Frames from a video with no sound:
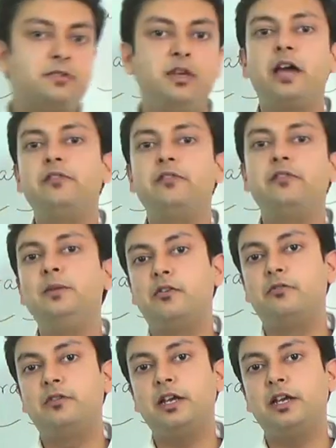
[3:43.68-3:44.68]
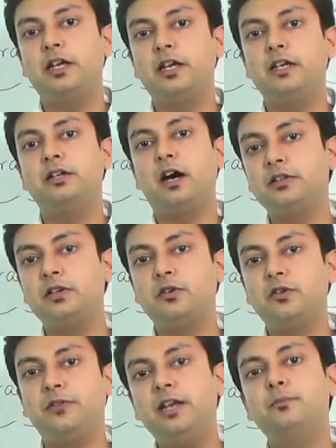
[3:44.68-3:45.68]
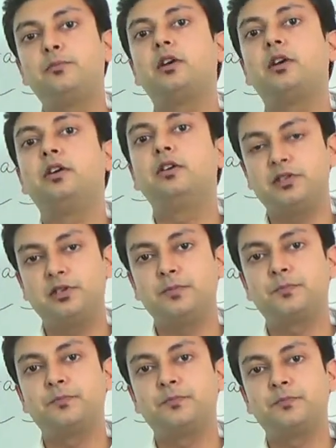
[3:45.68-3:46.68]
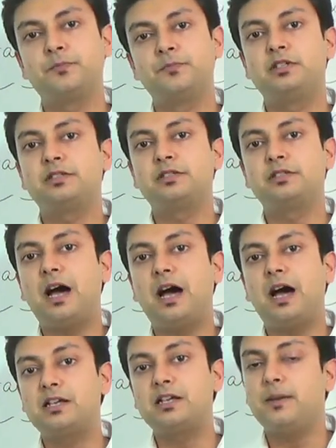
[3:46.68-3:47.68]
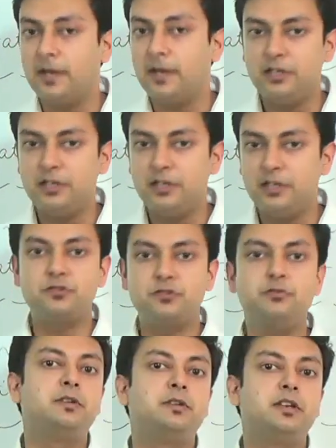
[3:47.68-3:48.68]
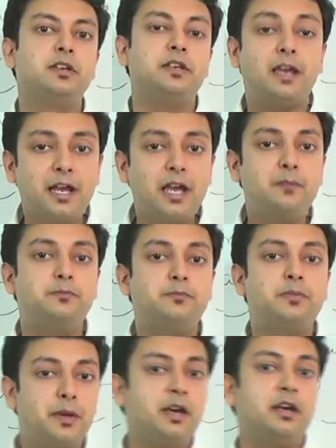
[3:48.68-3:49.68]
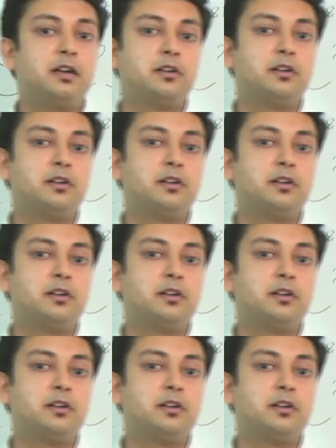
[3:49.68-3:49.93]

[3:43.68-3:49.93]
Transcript: I will be covering another very important question which is asked by many students can I prepare